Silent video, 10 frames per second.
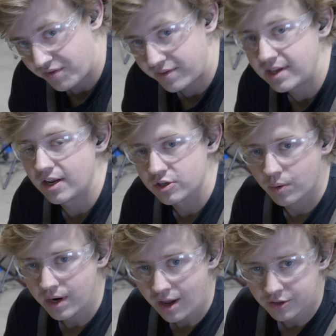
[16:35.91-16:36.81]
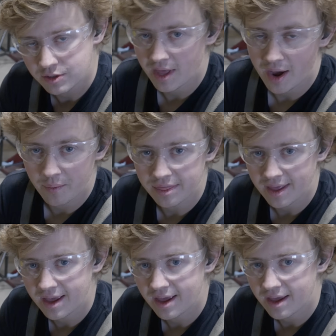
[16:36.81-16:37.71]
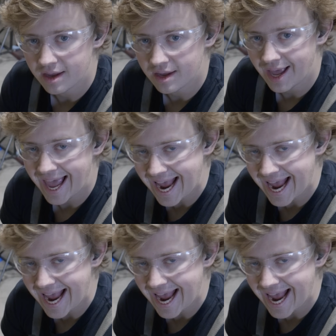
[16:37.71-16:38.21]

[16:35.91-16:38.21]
the 15 and 20, I'll do that with a